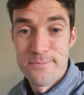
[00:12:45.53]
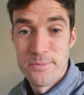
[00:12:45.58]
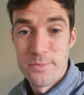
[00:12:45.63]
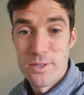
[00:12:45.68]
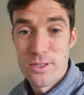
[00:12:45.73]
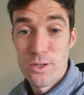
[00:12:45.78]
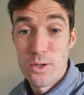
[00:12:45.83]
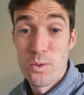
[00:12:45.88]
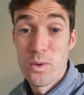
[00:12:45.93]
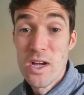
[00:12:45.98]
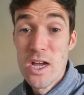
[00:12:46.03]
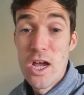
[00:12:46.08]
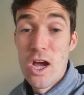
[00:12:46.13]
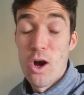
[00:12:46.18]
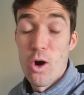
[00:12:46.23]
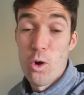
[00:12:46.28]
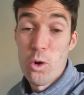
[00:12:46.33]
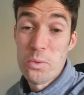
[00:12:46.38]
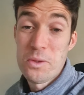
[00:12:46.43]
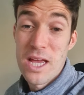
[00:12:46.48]
So
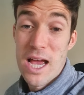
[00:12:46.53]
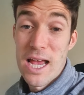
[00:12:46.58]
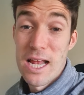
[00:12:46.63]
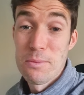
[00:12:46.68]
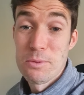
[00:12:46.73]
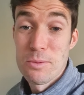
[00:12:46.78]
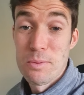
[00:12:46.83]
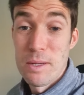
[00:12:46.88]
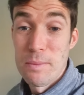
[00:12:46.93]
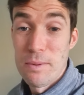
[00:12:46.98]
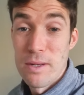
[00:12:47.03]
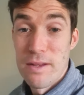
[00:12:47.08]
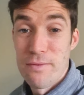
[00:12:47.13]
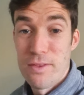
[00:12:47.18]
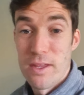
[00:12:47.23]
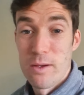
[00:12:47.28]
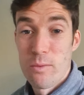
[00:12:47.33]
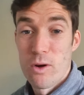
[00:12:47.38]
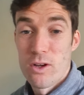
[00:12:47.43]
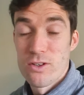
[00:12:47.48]
hope that helps people if
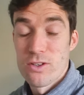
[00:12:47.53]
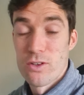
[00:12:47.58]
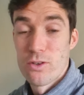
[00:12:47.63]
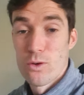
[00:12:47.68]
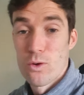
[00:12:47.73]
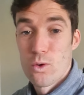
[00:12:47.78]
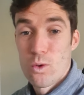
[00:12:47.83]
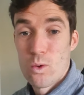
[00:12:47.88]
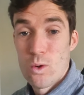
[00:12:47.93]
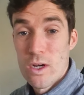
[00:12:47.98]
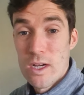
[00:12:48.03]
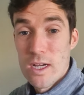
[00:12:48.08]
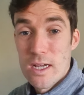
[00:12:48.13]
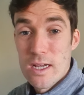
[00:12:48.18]
they want to know.